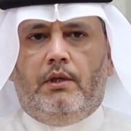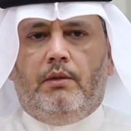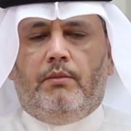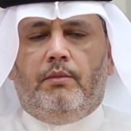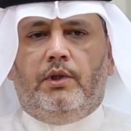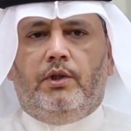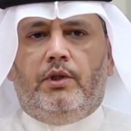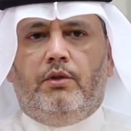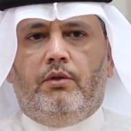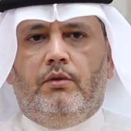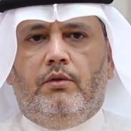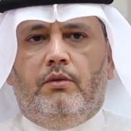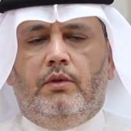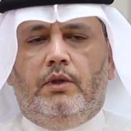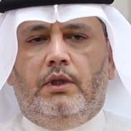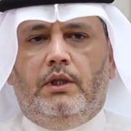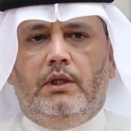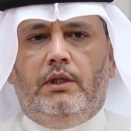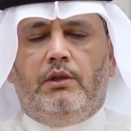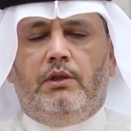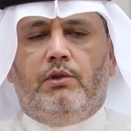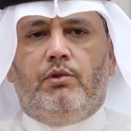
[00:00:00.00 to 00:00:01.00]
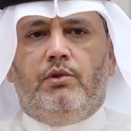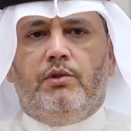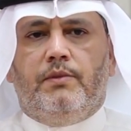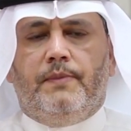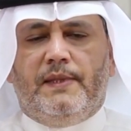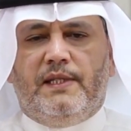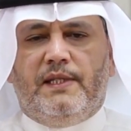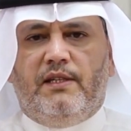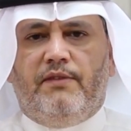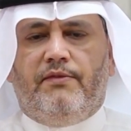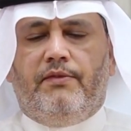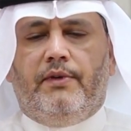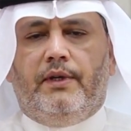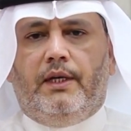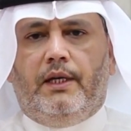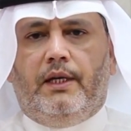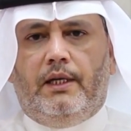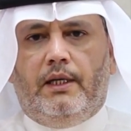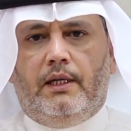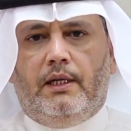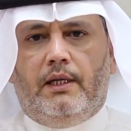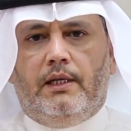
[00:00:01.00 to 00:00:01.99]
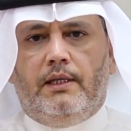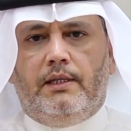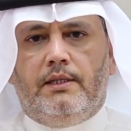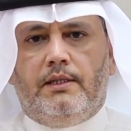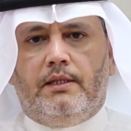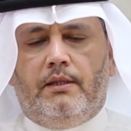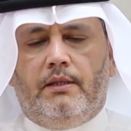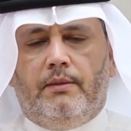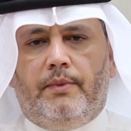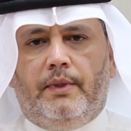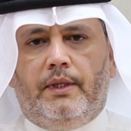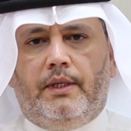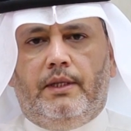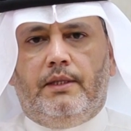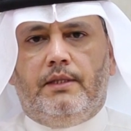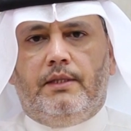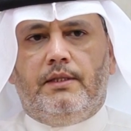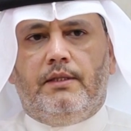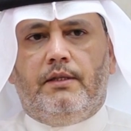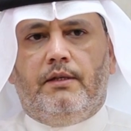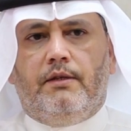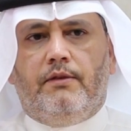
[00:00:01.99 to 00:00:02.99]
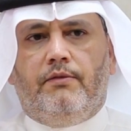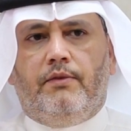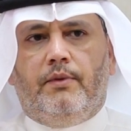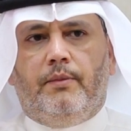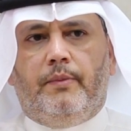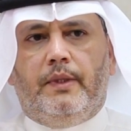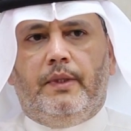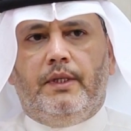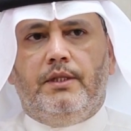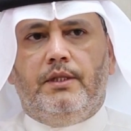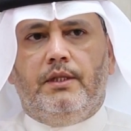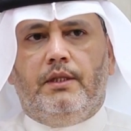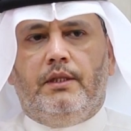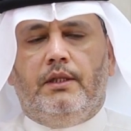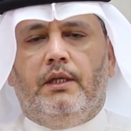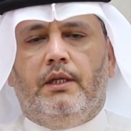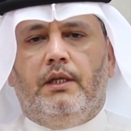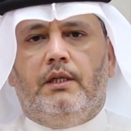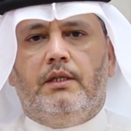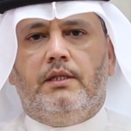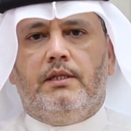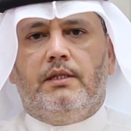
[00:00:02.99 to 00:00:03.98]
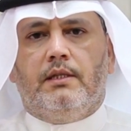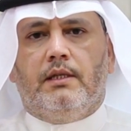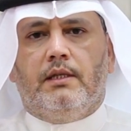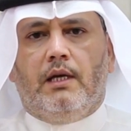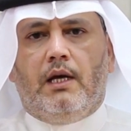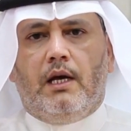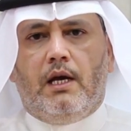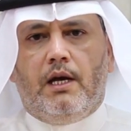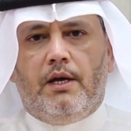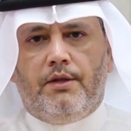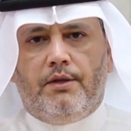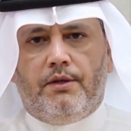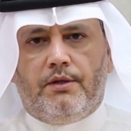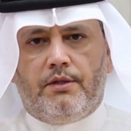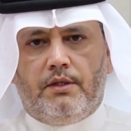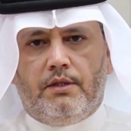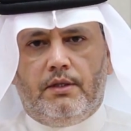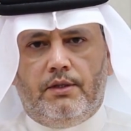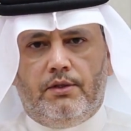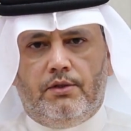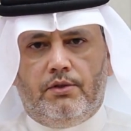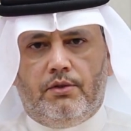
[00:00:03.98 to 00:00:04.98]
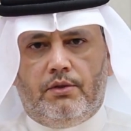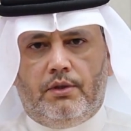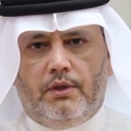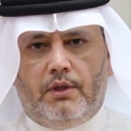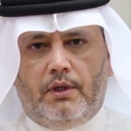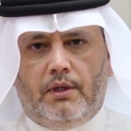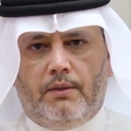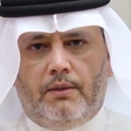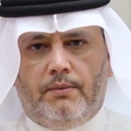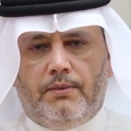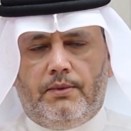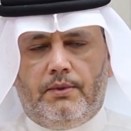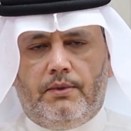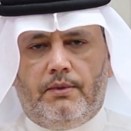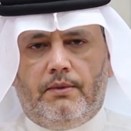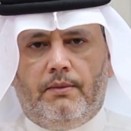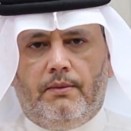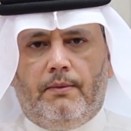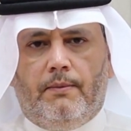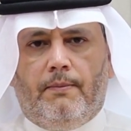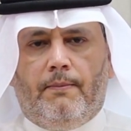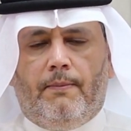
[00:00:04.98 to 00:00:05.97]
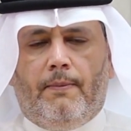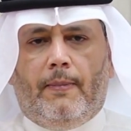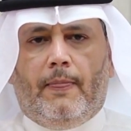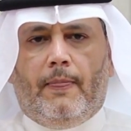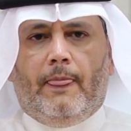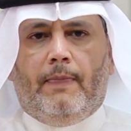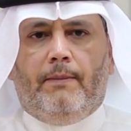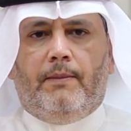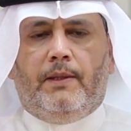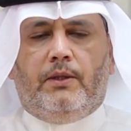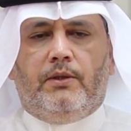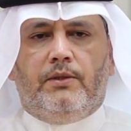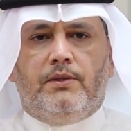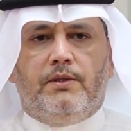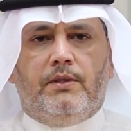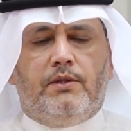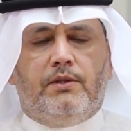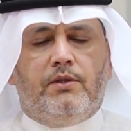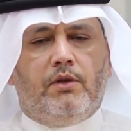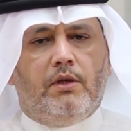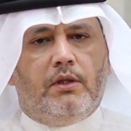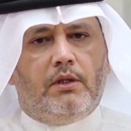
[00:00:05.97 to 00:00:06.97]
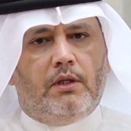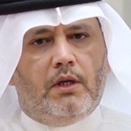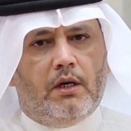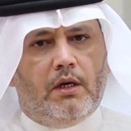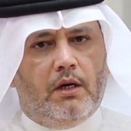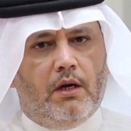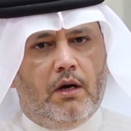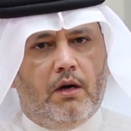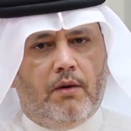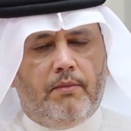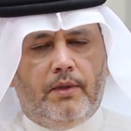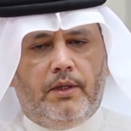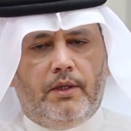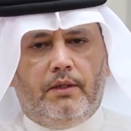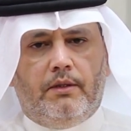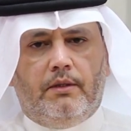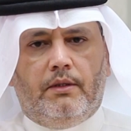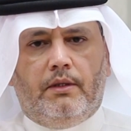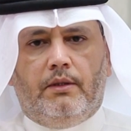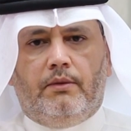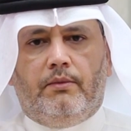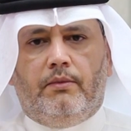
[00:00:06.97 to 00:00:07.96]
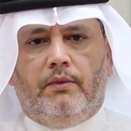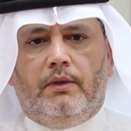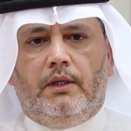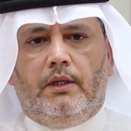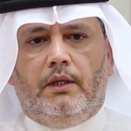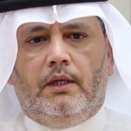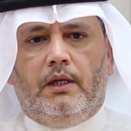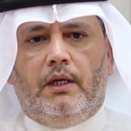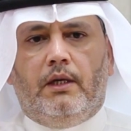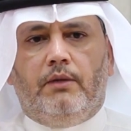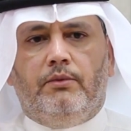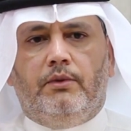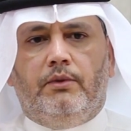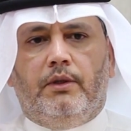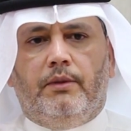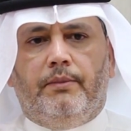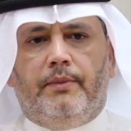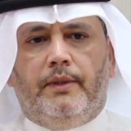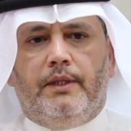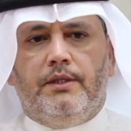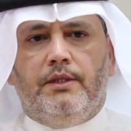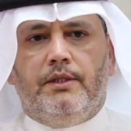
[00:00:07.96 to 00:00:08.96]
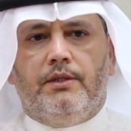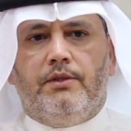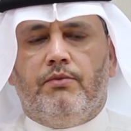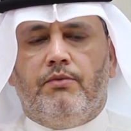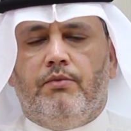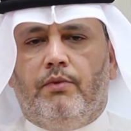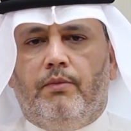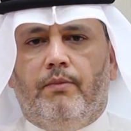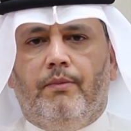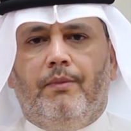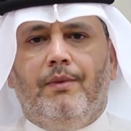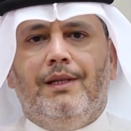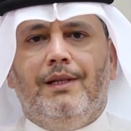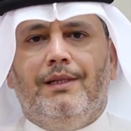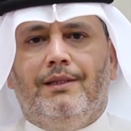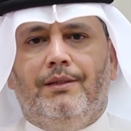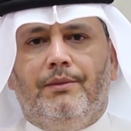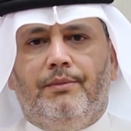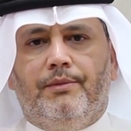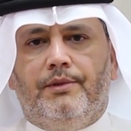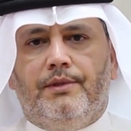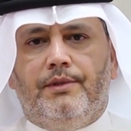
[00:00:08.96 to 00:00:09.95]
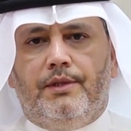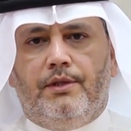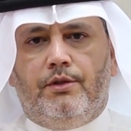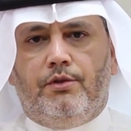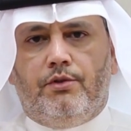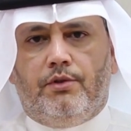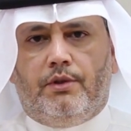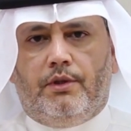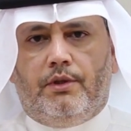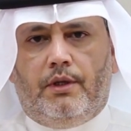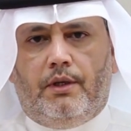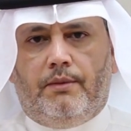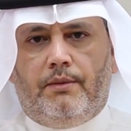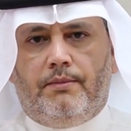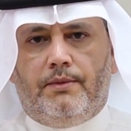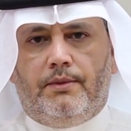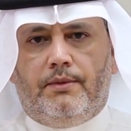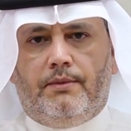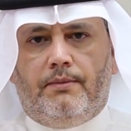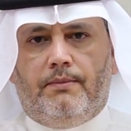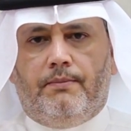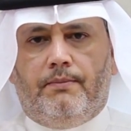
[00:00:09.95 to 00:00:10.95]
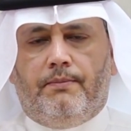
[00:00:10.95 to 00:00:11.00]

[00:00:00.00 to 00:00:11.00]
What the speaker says: But you need to specifically ask the parents if the patient has other seizure types, because it's not uncommon that we encounter patients with multiple seizure types.